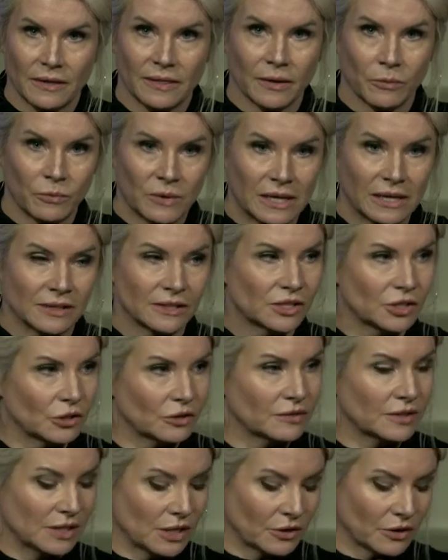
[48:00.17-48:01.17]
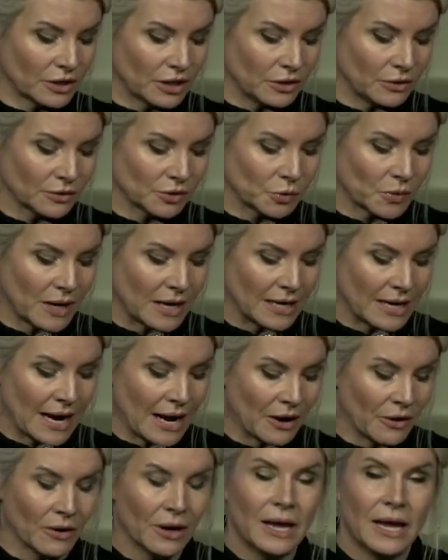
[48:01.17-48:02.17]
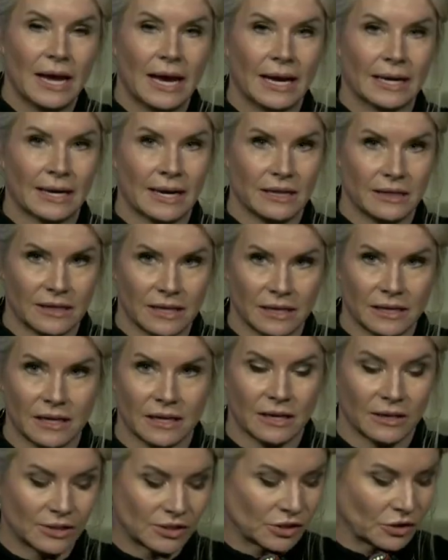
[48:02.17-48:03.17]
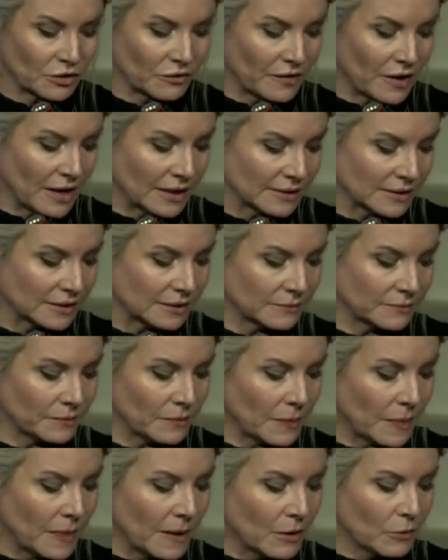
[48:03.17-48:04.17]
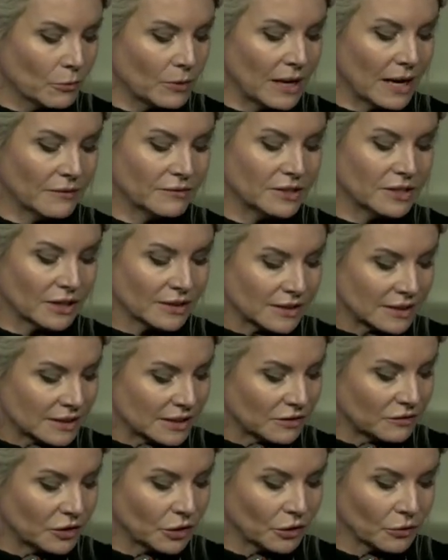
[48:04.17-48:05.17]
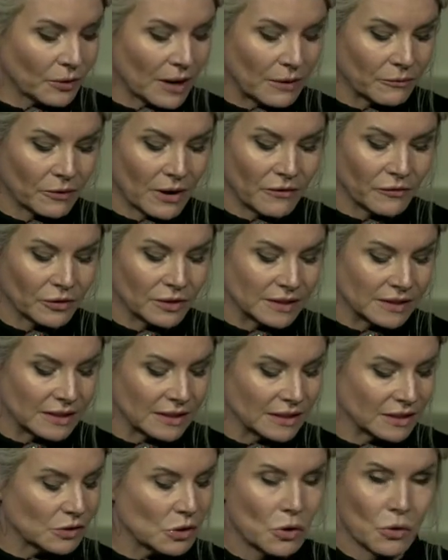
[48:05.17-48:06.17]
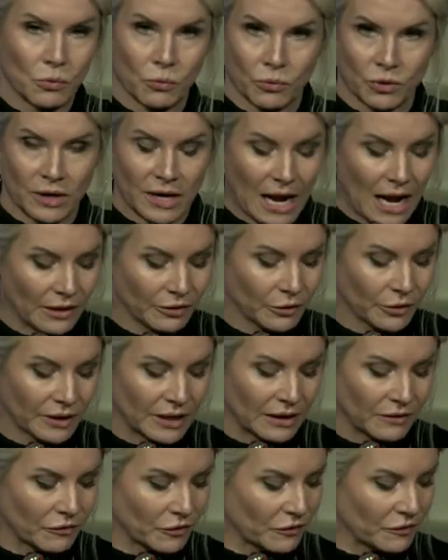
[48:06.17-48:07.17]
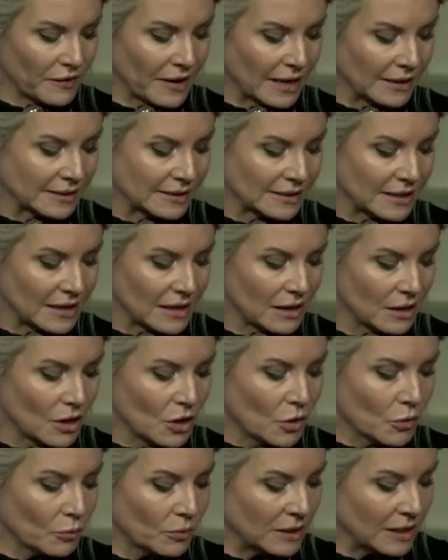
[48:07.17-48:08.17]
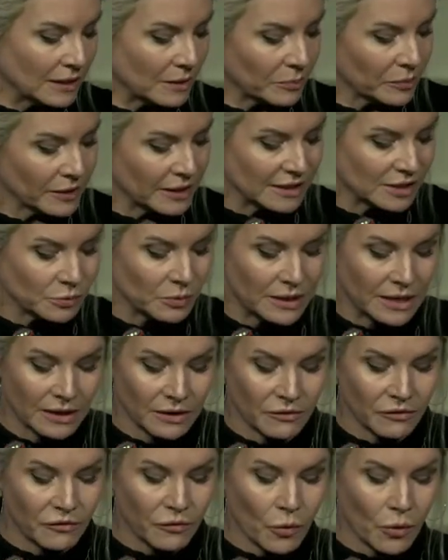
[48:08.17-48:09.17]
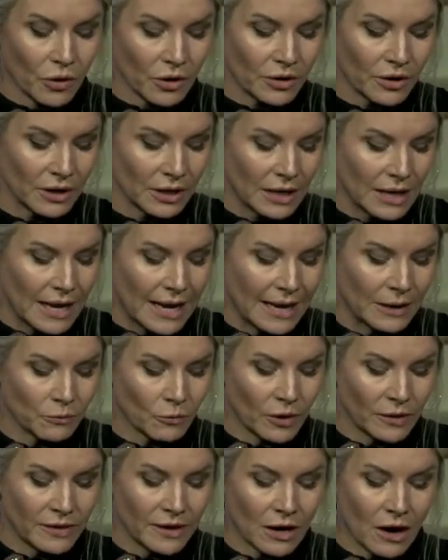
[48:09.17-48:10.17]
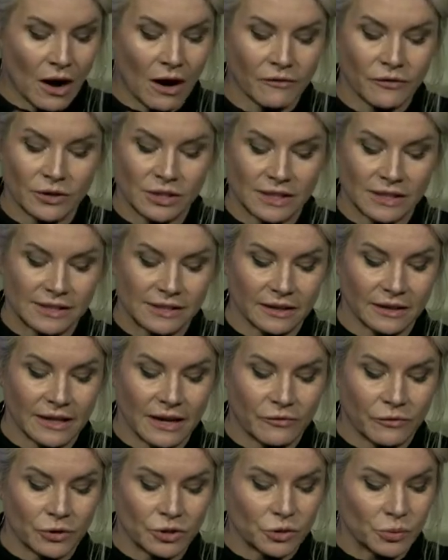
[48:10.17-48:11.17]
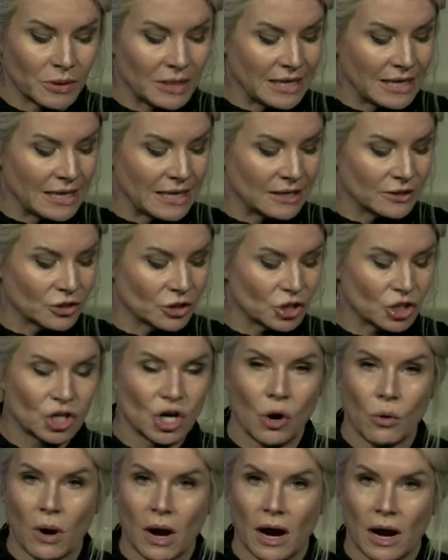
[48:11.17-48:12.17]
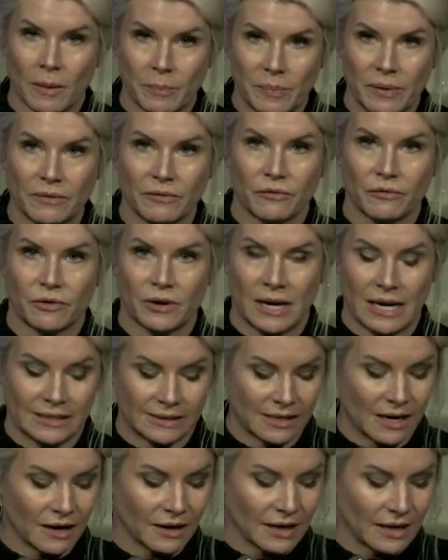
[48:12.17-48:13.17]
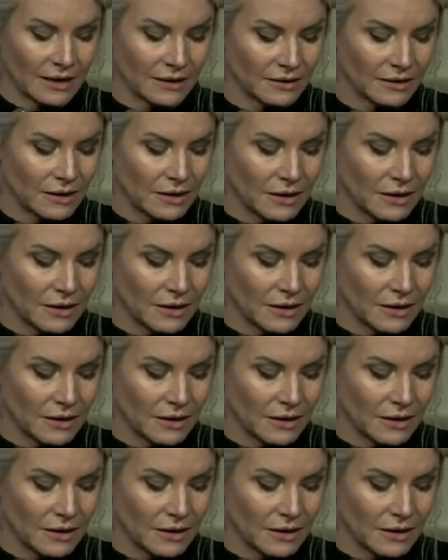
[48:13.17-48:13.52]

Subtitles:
than we can serve Syracuse right now, and I think it can serve us. We have dozens of year-round references. We're not looking for fancy. We need a place we can afford and one that offers us the leverage we need to show up for Nantucket.